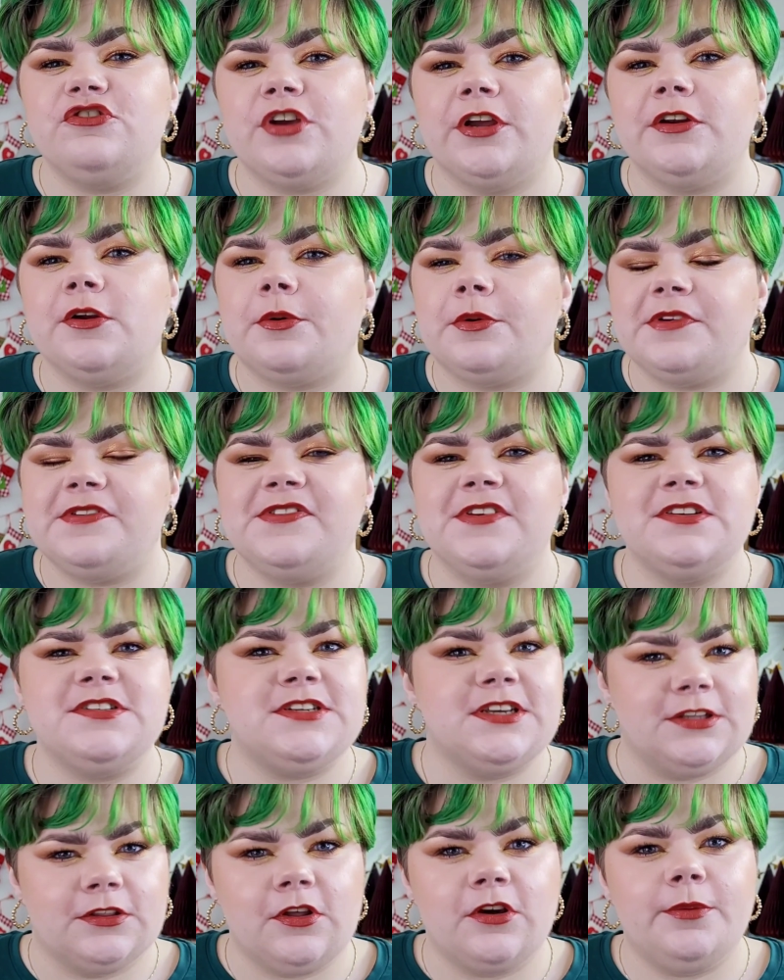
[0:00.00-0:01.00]
I noticed it
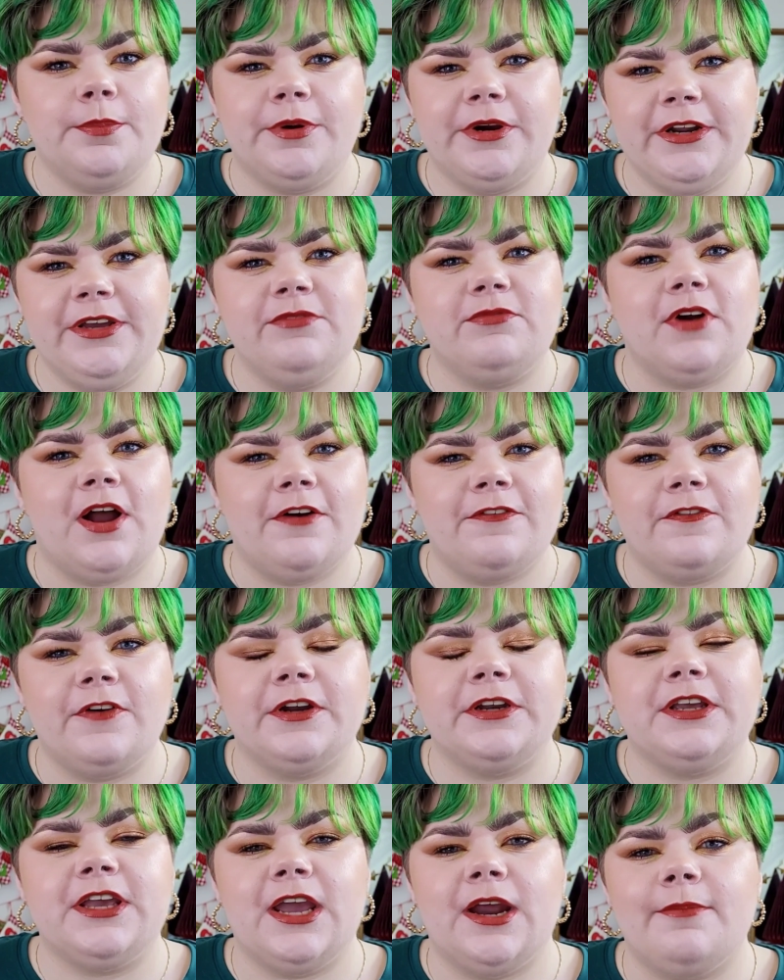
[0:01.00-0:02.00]
did look pretty rough
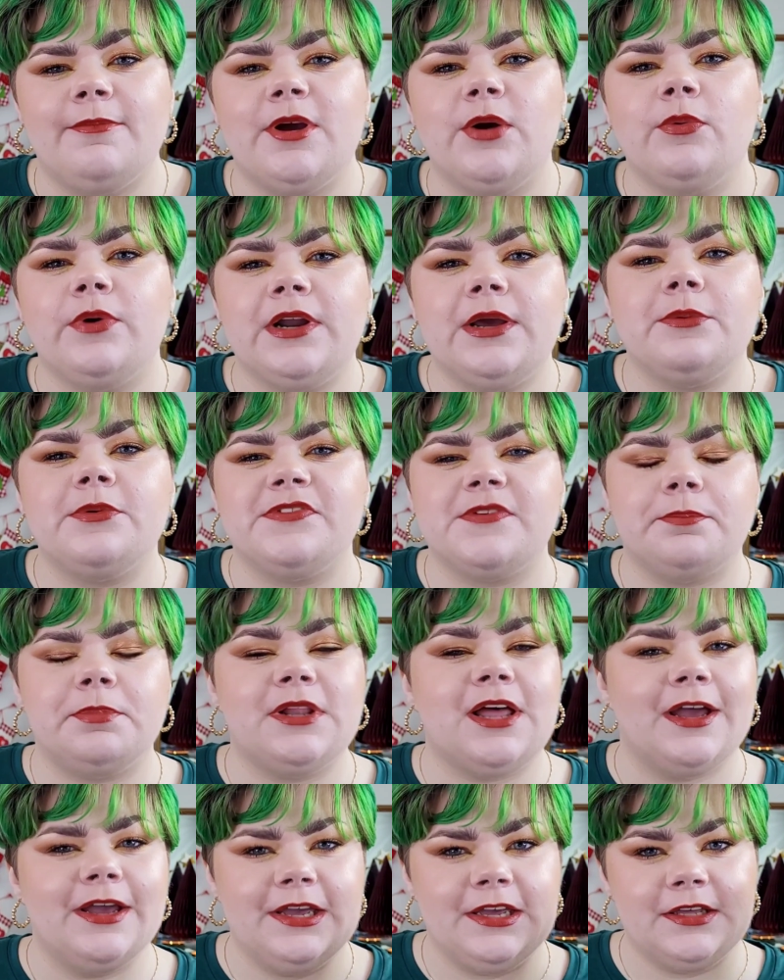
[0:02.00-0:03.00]
on camera when I was
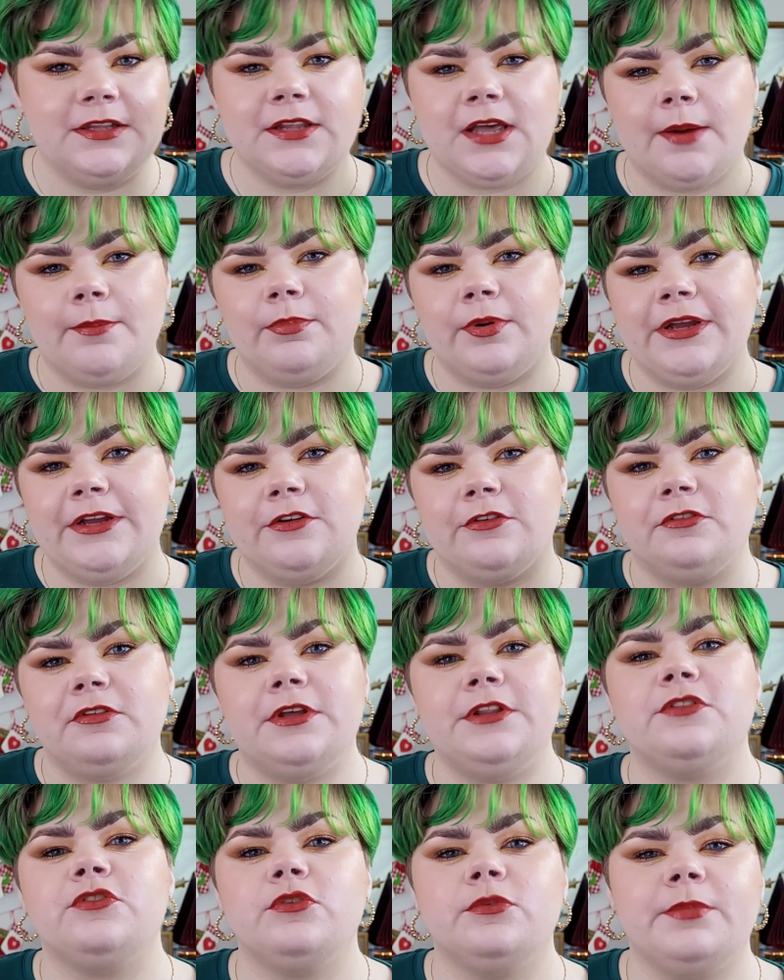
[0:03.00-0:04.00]
applying that bright
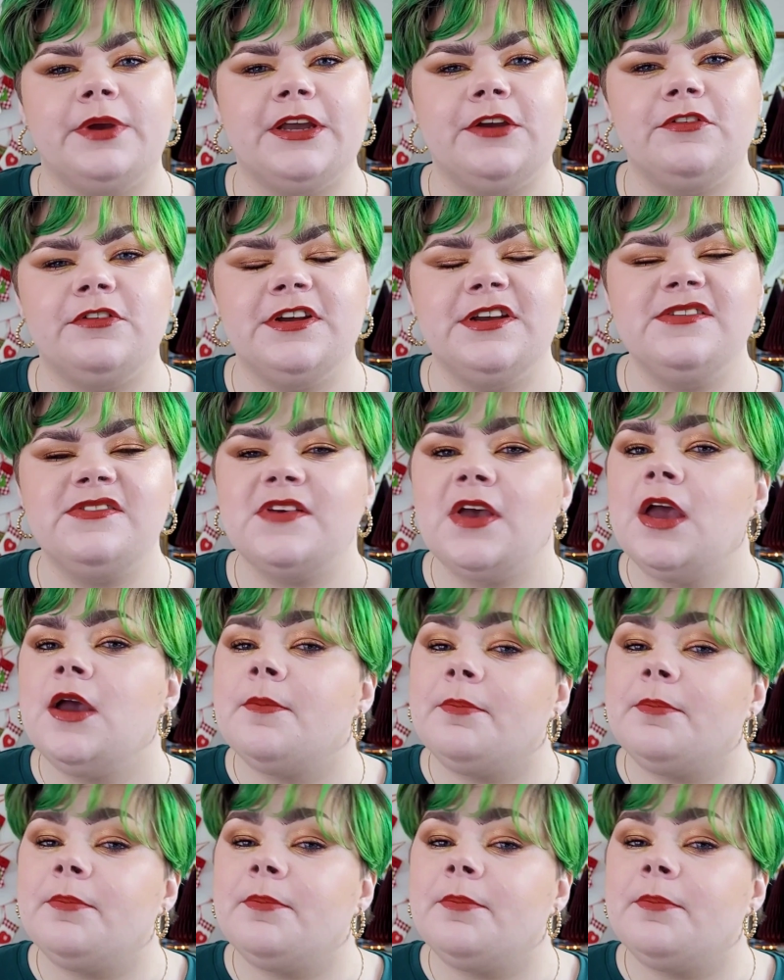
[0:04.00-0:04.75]
green through my crease,